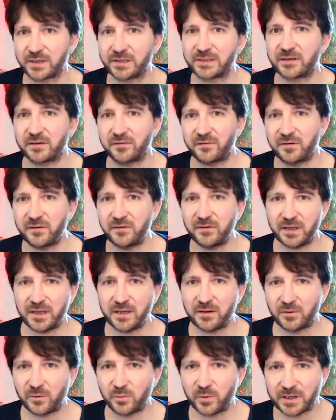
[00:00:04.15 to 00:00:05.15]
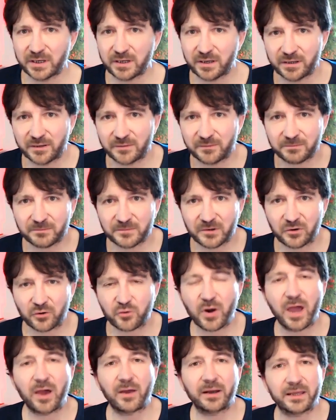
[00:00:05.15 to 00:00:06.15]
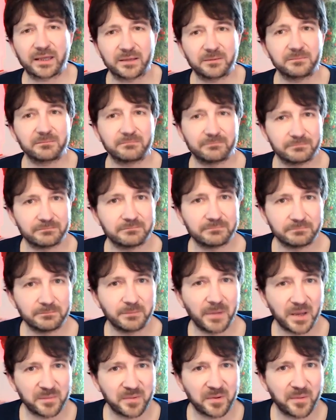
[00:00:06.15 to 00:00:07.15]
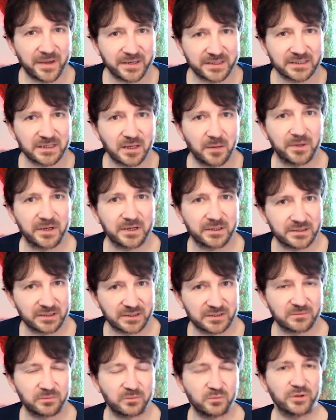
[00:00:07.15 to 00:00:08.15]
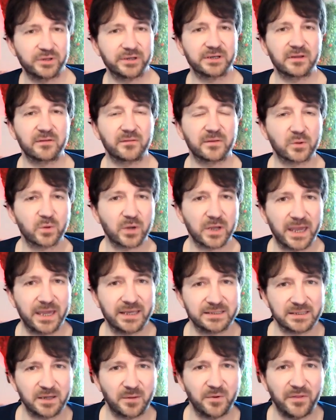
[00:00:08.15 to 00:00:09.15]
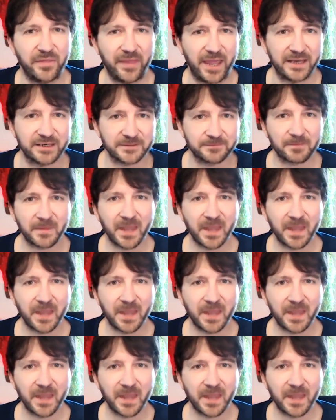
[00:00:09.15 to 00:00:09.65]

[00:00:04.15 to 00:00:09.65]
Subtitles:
So if you hear a weird kind of growling, it might be my stomach. Just wanted to give you the quick heads up on that.